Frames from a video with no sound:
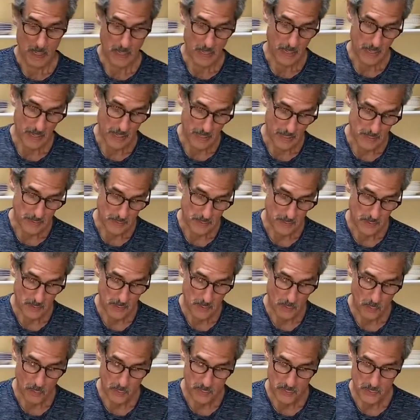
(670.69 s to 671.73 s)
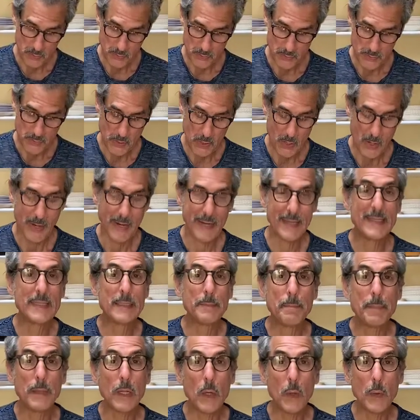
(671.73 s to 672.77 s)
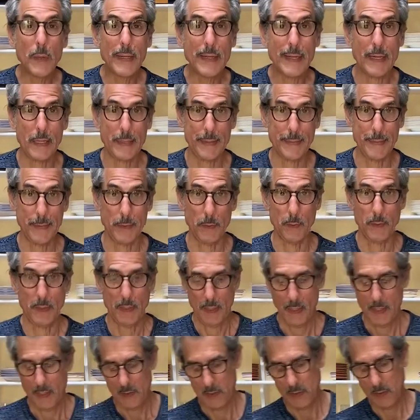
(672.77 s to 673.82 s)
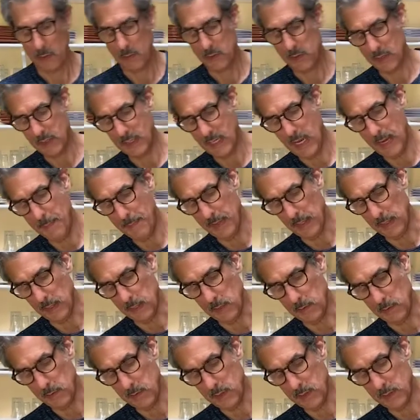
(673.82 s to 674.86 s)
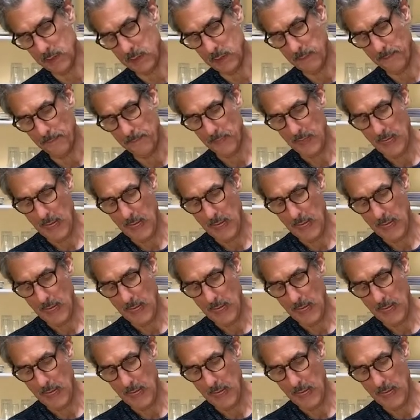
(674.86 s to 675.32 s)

and you don't want your jar exploding on you. So just keep it loose.